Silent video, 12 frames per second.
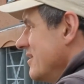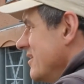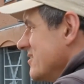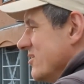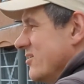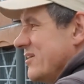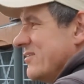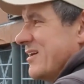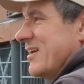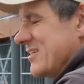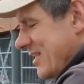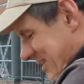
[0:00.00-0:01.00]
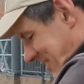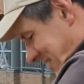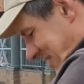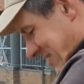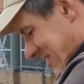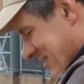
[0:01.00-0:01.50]
It's not, it's like,
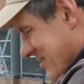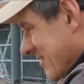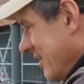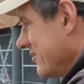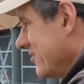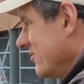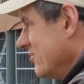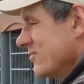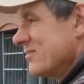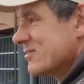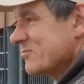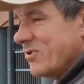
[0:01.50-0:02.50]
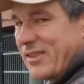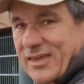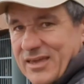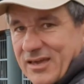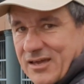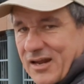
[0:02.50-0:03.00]
I don't know, it's more like
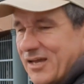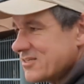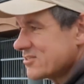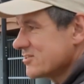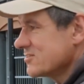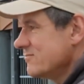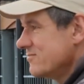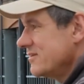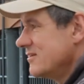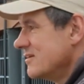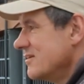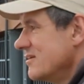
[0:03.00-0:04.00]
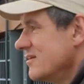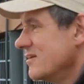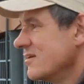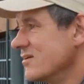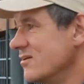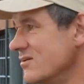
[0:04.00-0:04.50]
grass or something.
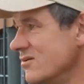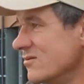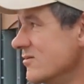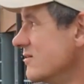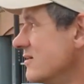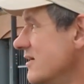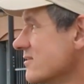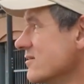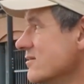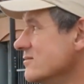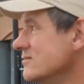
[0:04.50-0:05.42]
Or, I don't know.